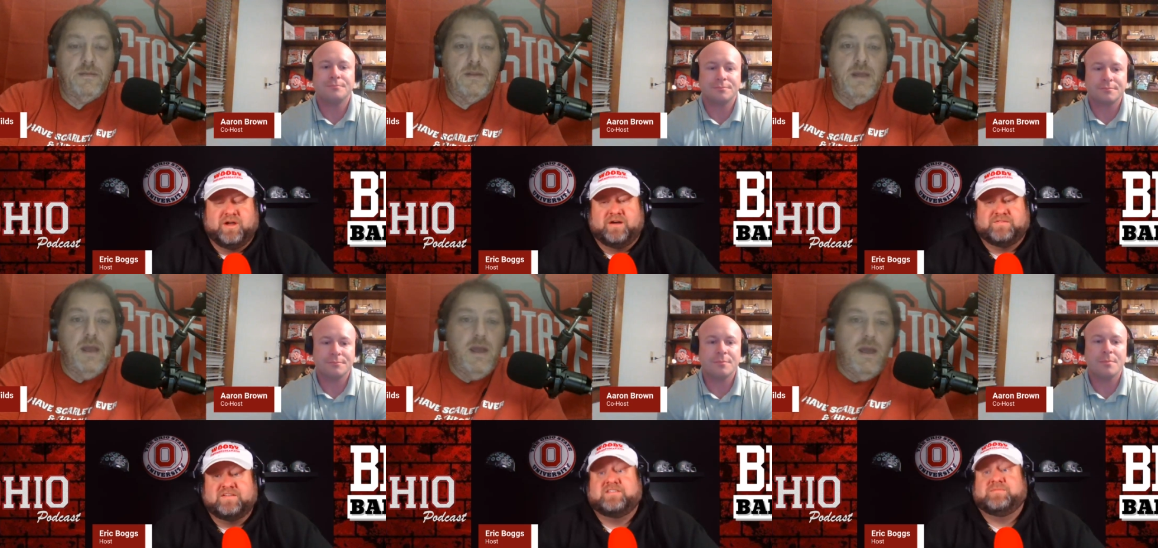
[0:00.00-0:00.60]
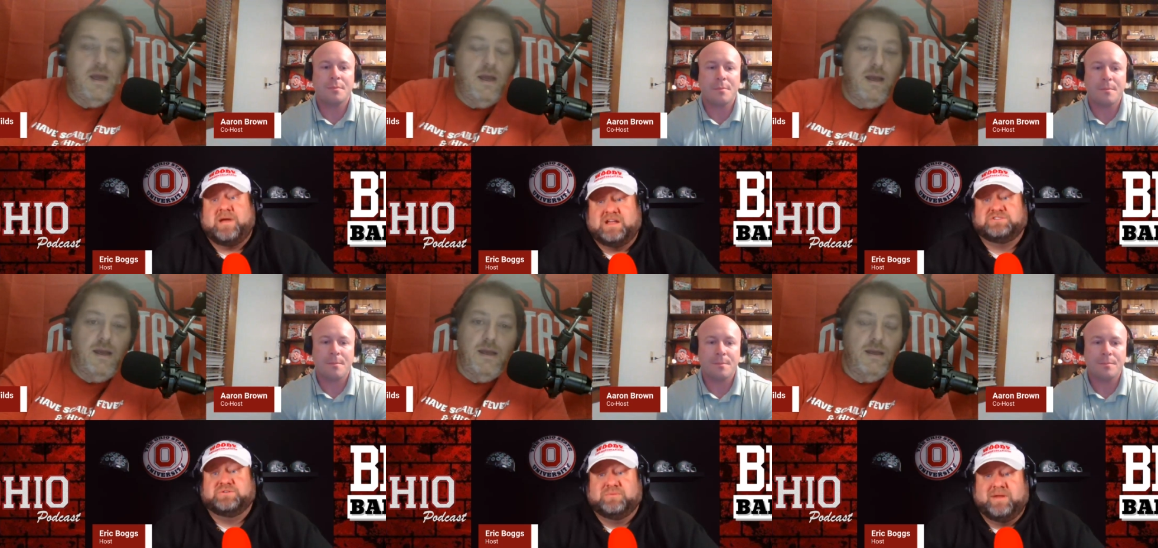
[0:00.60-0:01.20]
Speaker 1: playoffs. This is
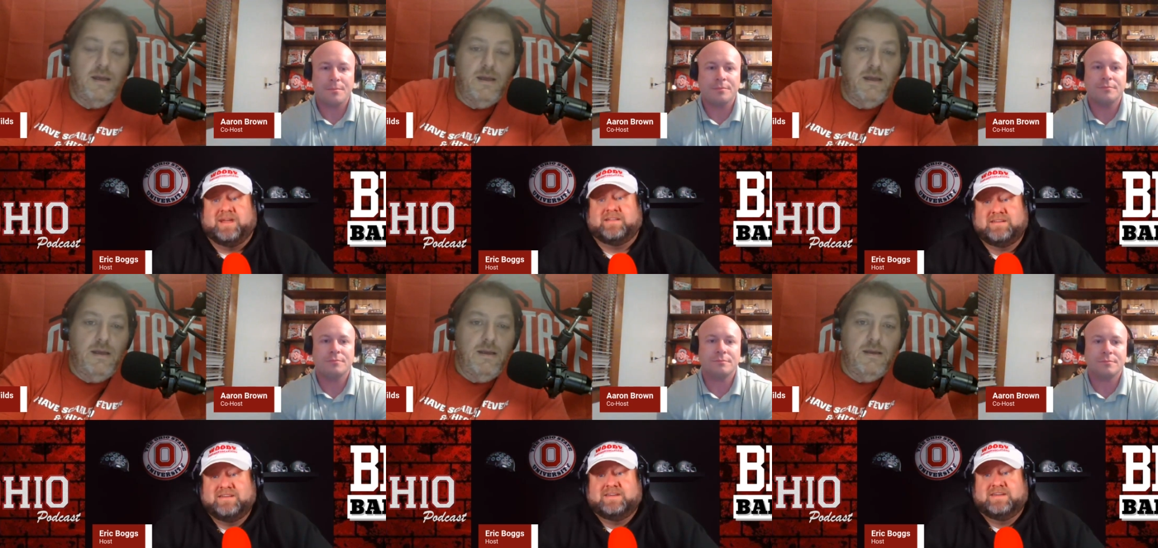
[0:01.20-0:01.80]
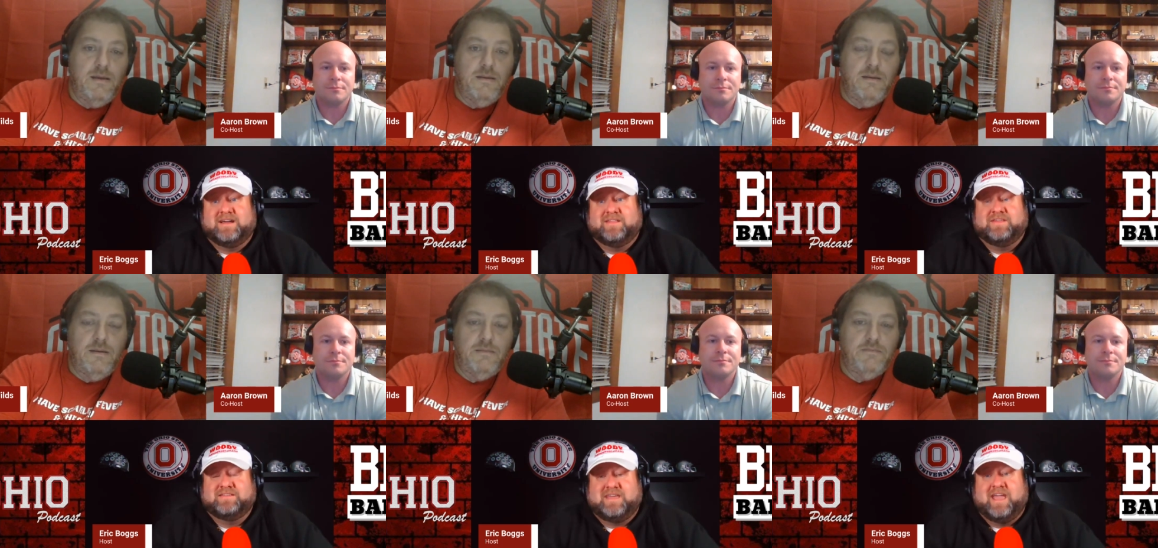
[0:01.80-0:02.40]
magical, man.
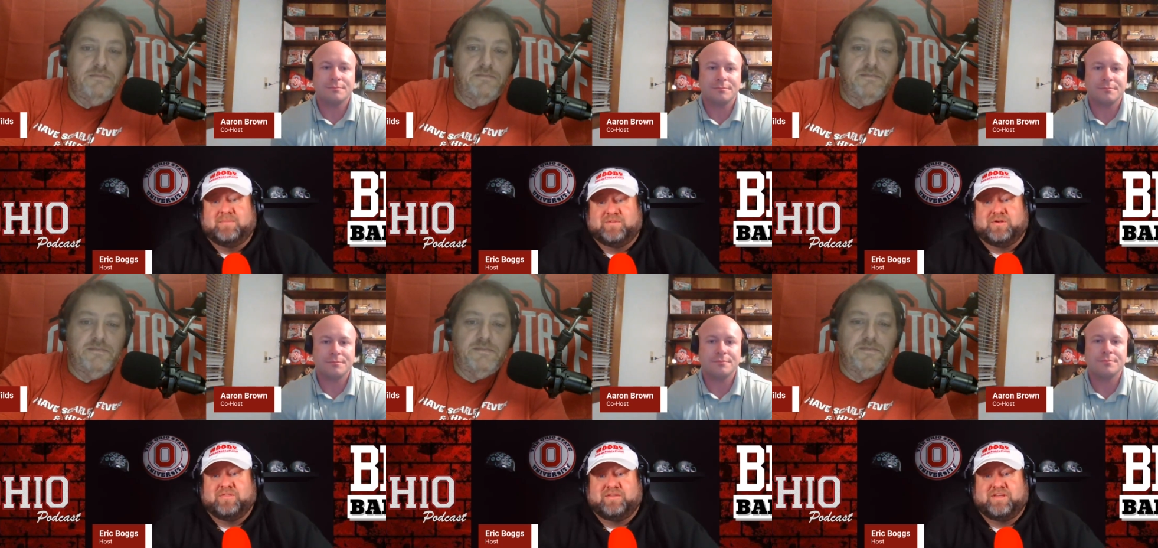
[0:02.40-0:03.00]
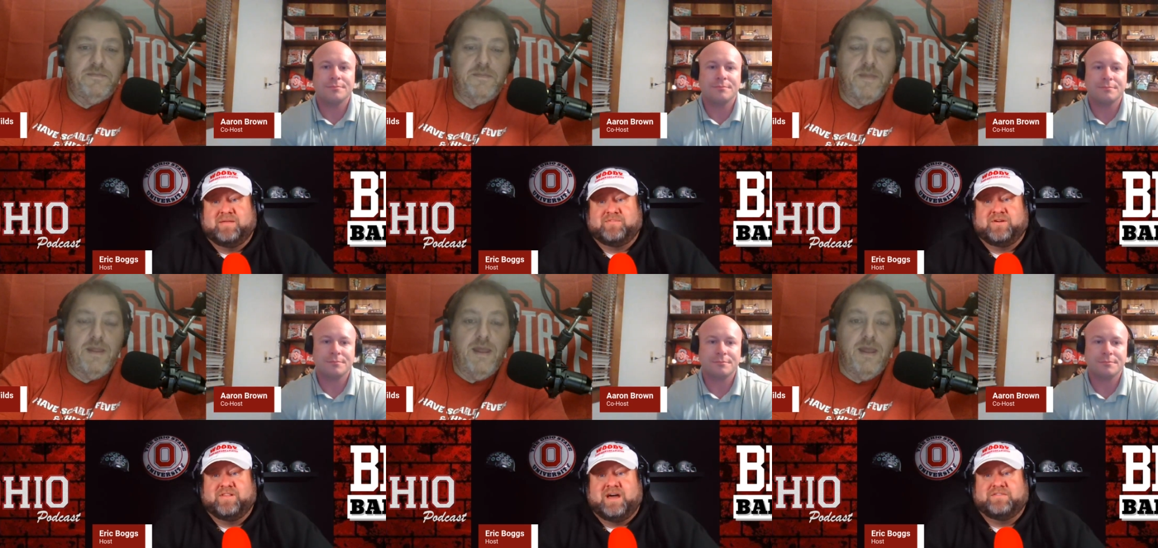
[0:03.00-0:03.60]
Uh, these games are these
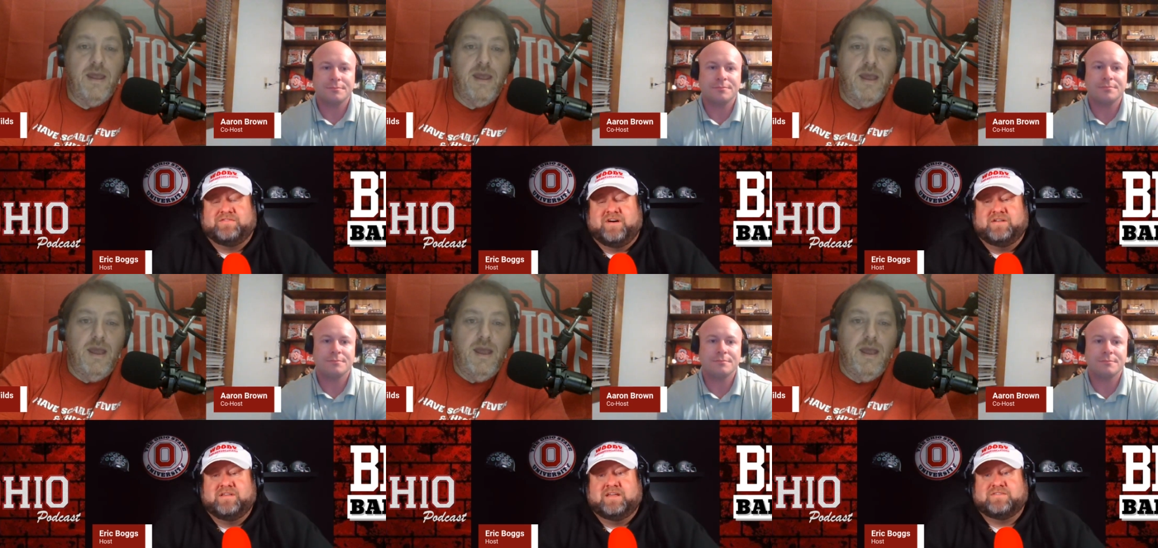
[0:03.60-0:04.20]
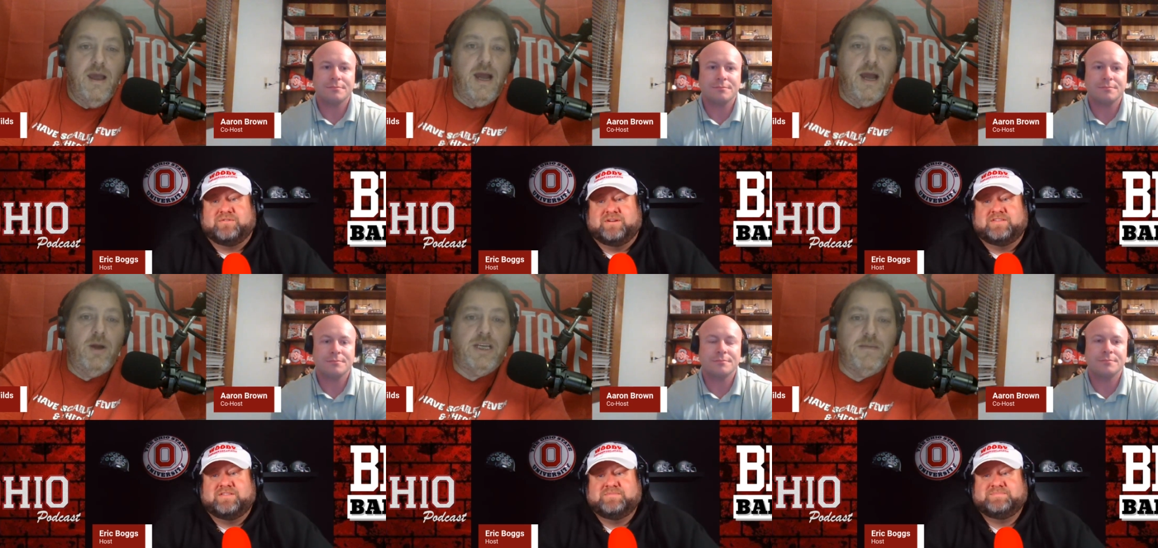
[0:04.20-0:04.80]
games are a lot of fun. Yes, Chris.
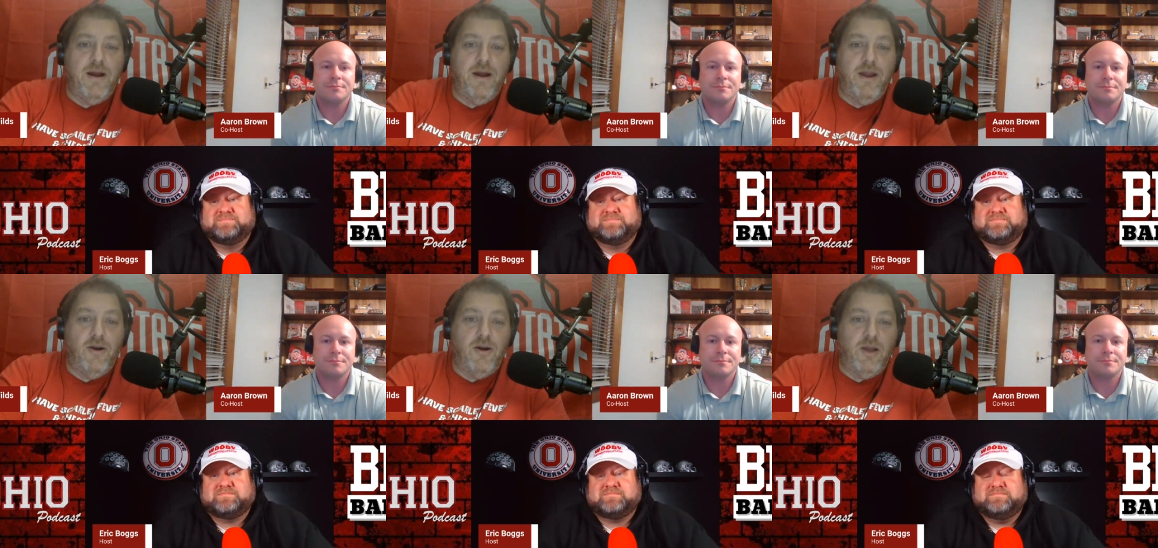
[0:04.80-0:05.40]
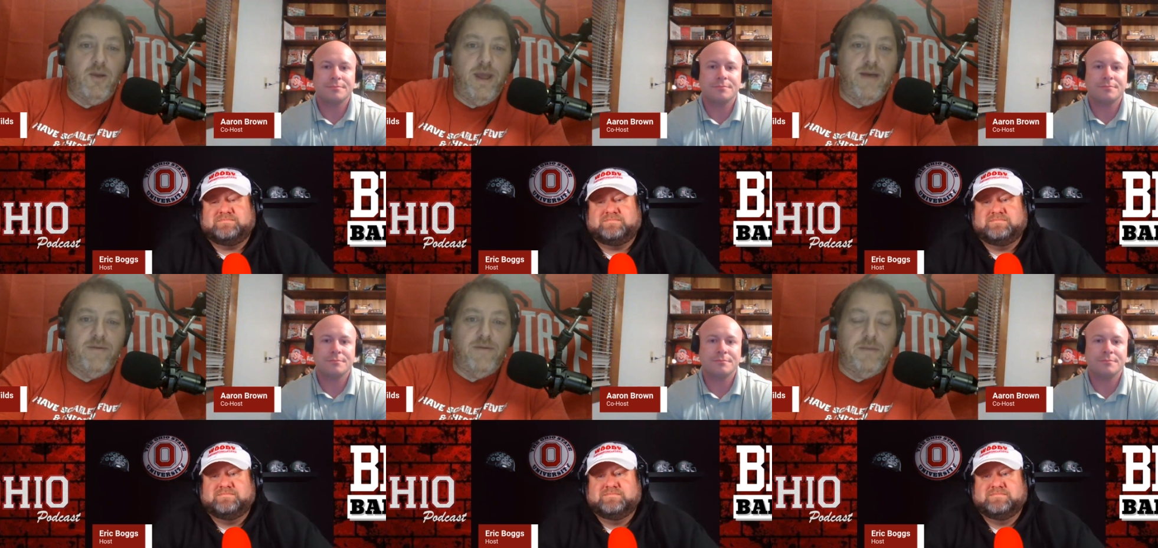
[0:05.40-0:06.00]
I
Speaker 2: went to Marion Harding. We
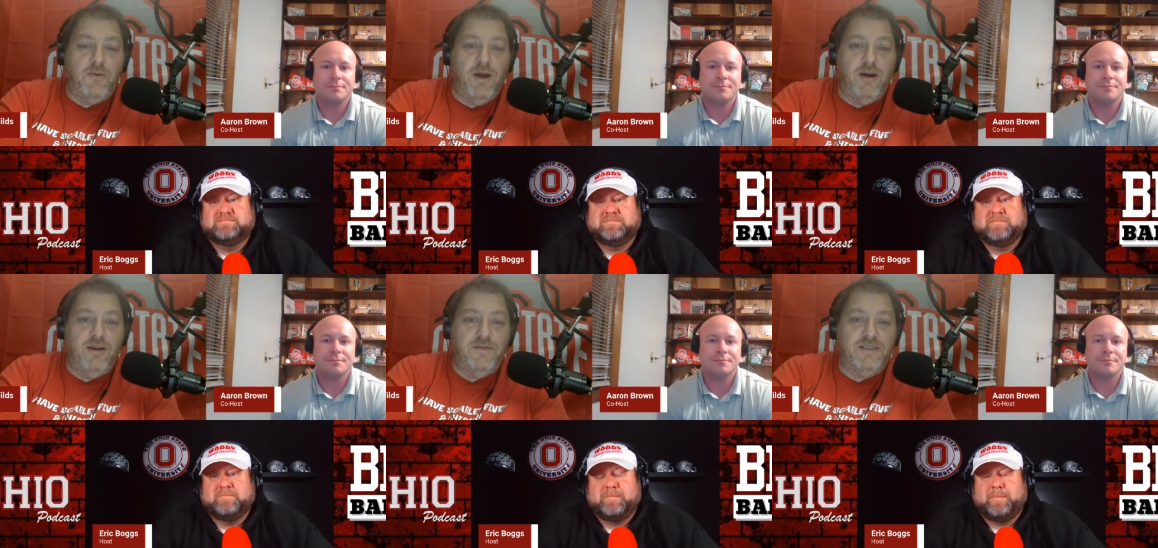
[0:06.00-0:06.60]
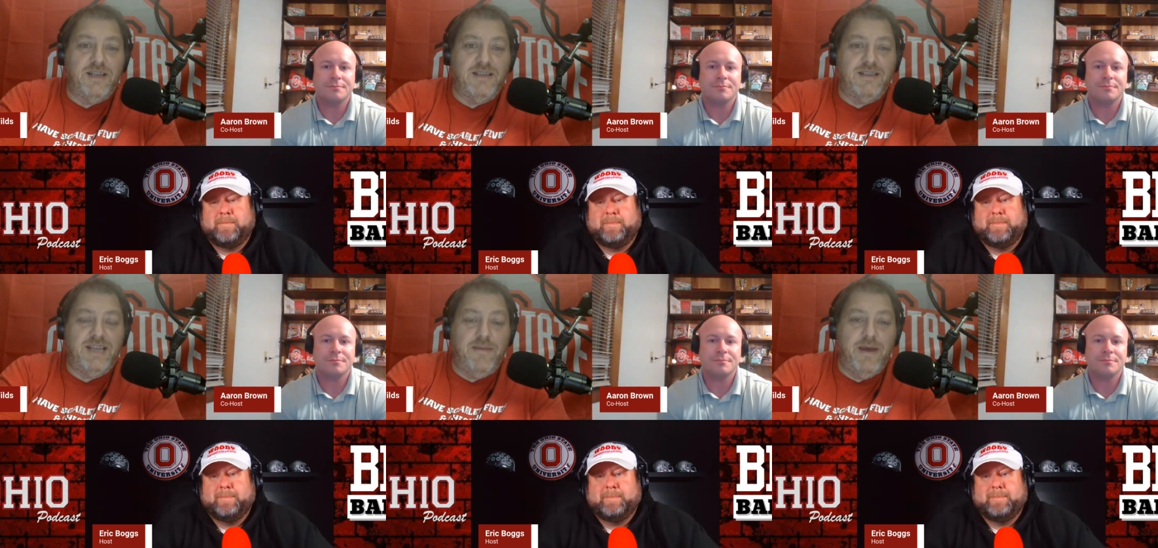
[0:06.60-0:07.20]
haven't been relatives
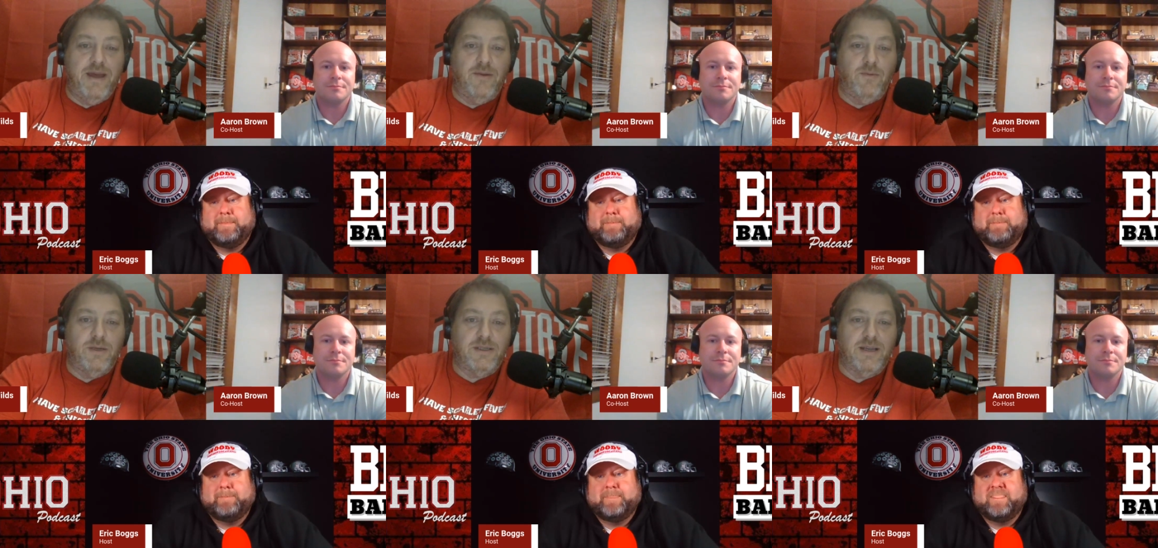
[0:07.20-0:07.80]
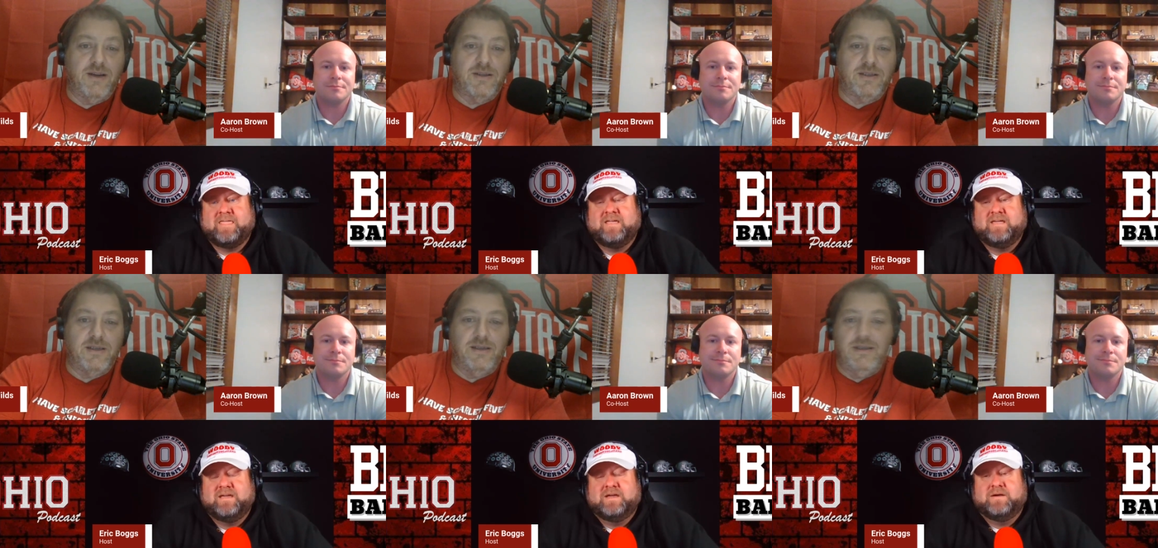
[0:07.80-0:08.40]
since Tim Hinton was there.
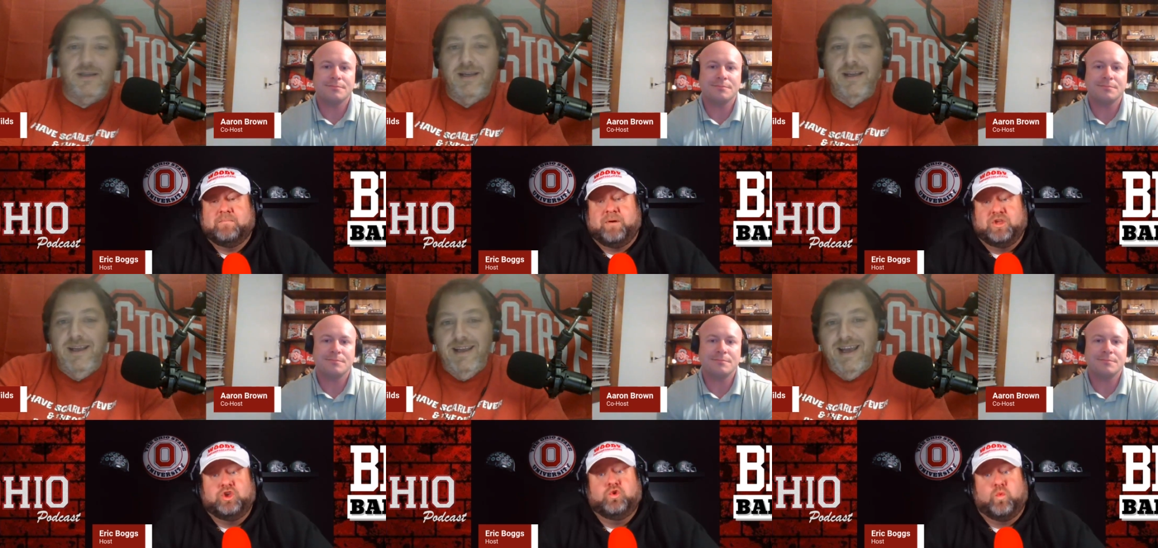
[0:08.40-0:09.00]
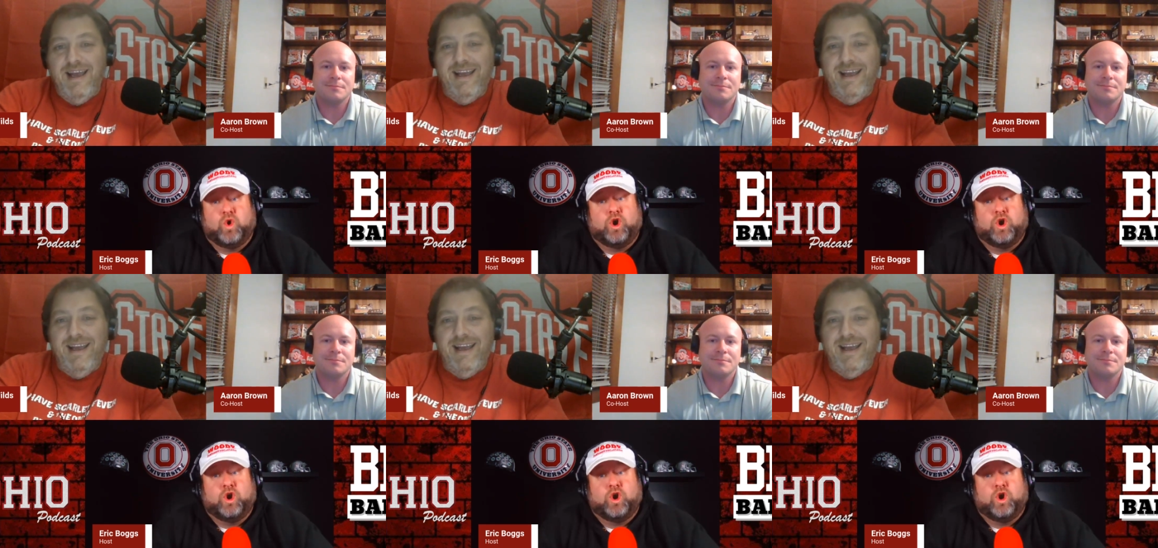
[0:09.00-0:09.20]
So,
Speaker 1: but you